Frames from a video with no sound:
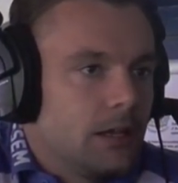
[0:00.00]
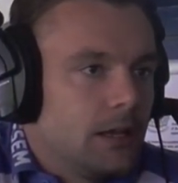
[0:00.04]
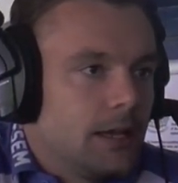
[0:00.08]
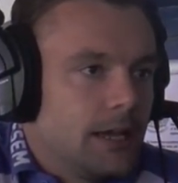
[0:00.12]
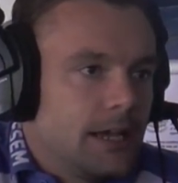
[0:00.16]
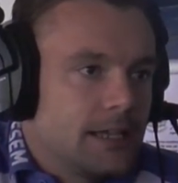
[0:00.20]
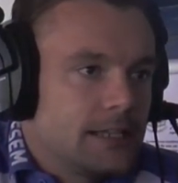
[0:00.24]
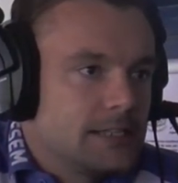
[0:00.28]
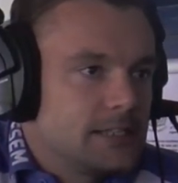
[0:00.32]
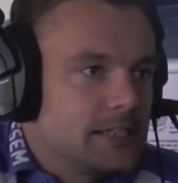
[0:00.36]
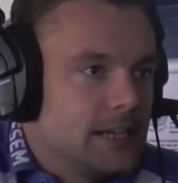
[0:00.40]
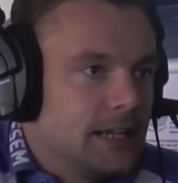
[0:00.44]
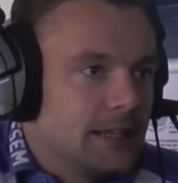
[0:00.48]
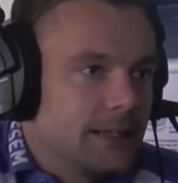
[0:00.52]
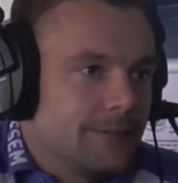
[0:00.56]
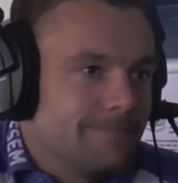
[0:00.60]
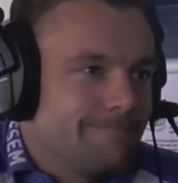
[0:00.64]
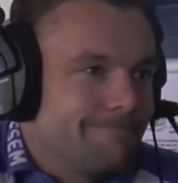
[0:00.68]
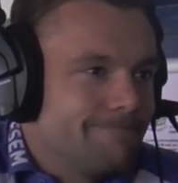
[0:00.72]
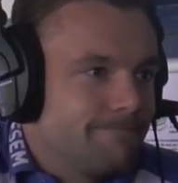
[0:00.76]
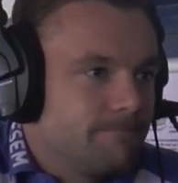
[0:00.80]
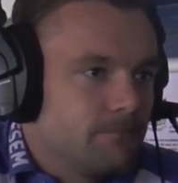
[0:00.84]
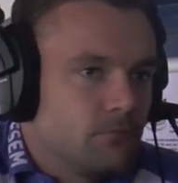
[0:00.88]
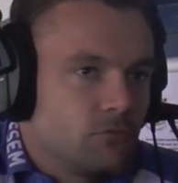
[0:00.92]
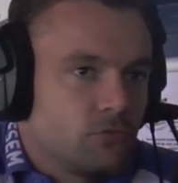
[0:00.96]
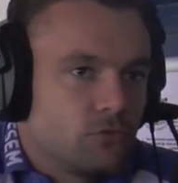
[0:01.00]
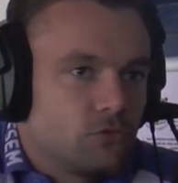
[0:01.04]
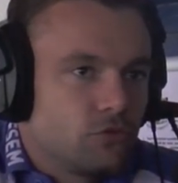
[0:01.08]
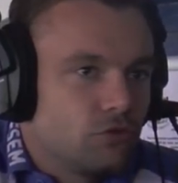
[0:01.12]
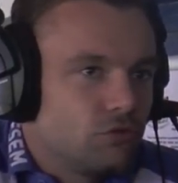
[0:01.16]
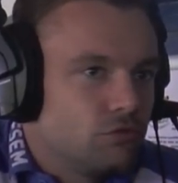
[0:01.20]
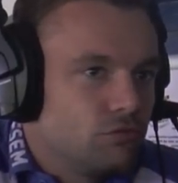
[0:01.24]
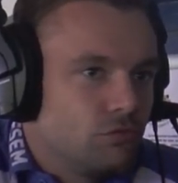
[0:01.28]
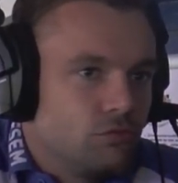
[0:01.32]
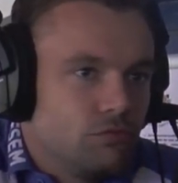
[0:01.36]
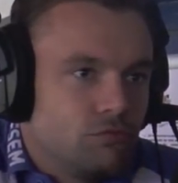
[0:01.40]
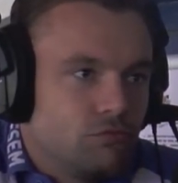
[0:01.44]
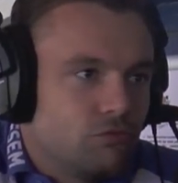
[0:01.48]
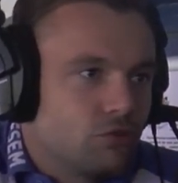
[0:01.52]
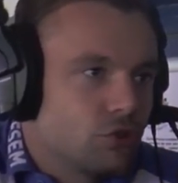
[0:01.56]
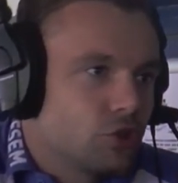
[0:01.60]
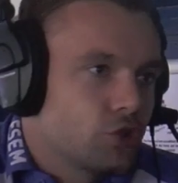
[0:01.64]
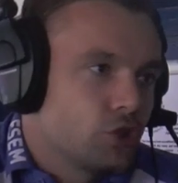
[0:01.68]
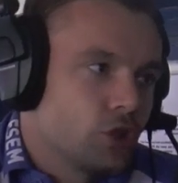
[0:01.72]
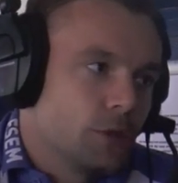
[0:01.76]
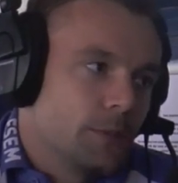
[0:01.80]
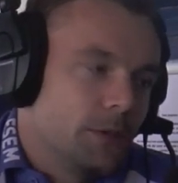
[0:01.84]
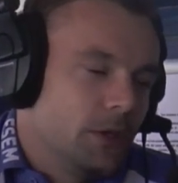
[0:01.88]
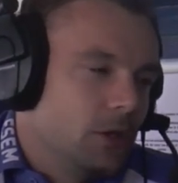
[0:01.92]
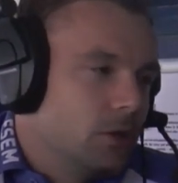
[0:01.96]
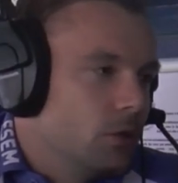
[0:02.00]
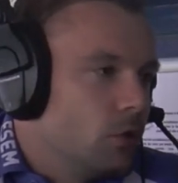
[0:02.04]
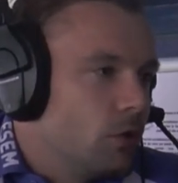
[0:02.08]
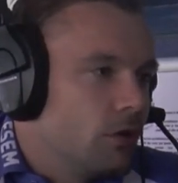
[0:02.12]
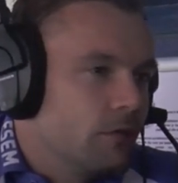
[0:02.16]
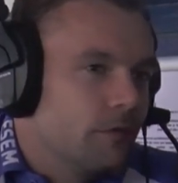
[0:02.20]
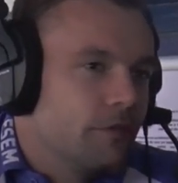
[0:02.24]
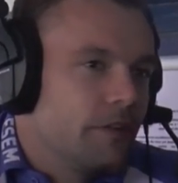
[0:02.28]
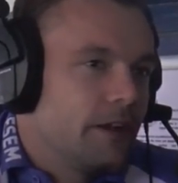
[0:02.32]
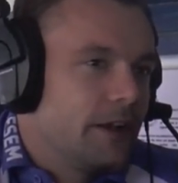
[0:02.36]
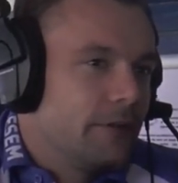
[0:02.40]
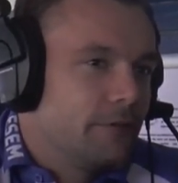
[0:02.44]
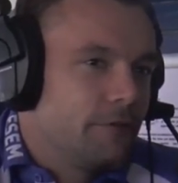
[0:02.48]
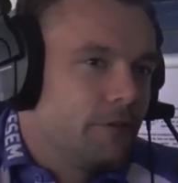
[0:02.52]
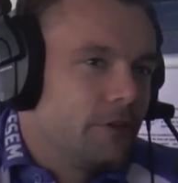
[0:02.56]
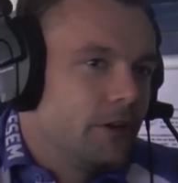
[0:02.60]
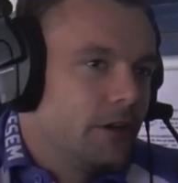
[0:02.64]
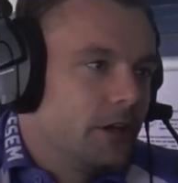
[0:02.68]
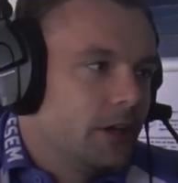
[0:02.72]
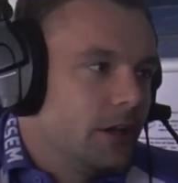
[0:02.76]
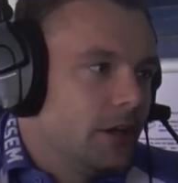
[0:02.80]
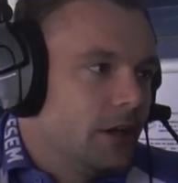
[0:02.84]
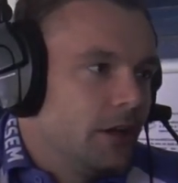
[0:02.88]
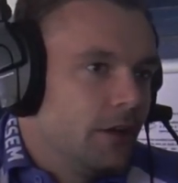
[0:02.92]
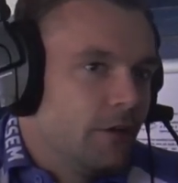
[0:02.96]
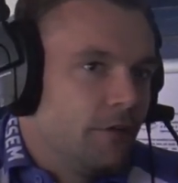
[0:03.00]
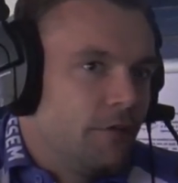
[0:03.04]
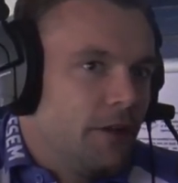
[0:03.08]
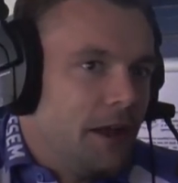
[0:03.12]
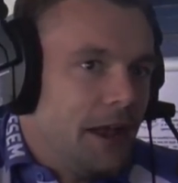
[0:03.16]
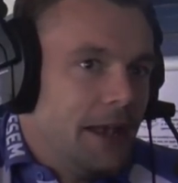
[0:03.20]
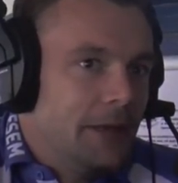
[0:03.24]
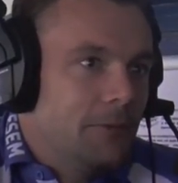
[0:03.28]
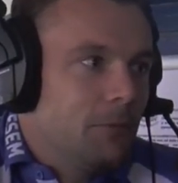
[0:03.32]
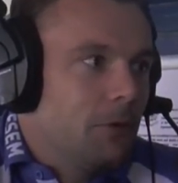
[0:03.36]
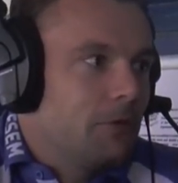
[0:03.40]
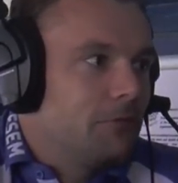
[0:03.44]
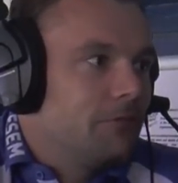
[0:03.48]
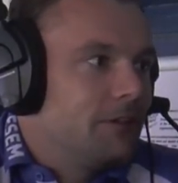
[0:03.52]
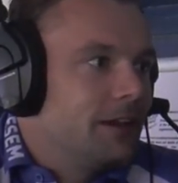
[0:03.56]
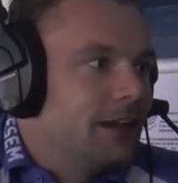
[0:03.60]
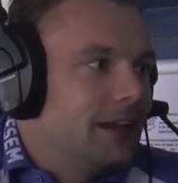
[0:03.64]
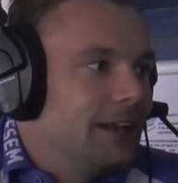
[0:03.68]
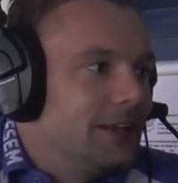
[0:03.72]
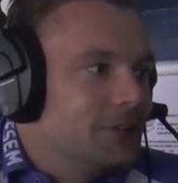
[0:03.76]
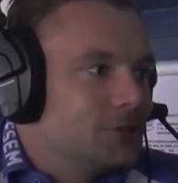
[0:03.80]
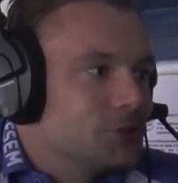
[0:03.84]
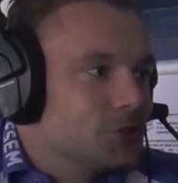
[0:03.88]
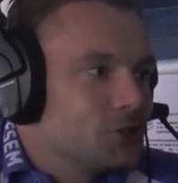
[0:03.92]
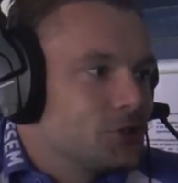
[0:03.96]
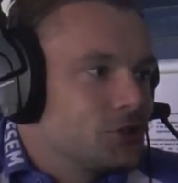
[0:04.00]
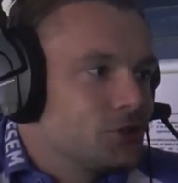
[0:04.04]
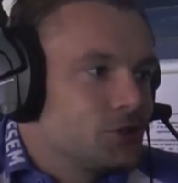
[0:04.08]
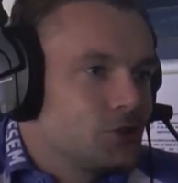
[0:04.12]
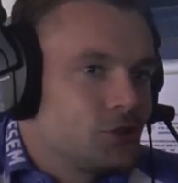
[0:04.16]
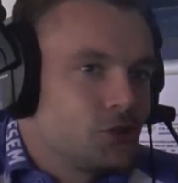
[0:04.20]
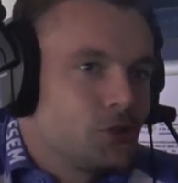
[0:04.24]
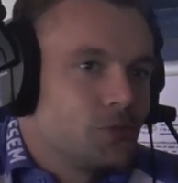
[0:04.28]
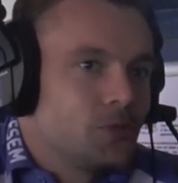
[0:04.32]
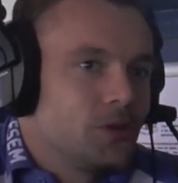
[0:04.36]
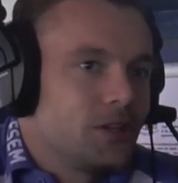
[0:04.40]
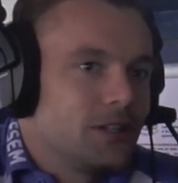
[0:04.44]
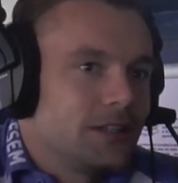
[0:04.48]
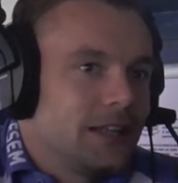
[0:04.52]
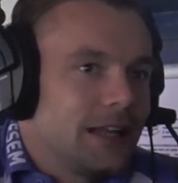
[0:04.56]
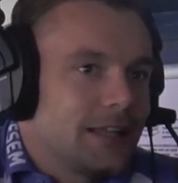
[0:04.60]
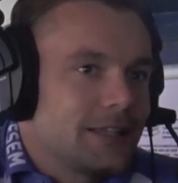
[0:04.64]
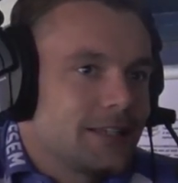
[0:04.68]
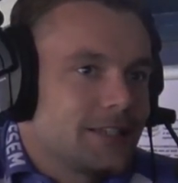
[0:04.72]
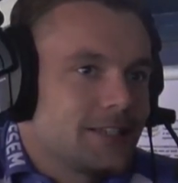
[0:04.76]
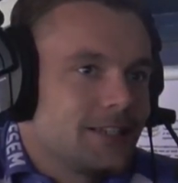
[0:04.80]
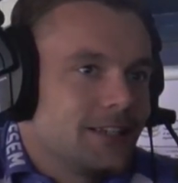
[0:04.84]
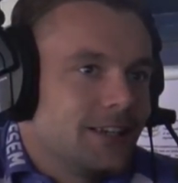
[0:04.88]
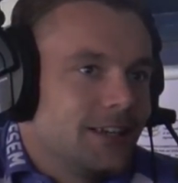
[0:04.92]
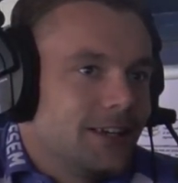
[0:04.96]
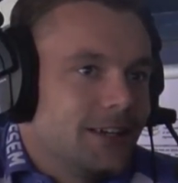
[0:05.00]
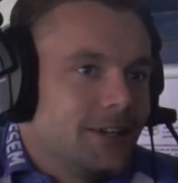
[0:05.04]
as I said, just going to be looking for it for anyone really, just something that's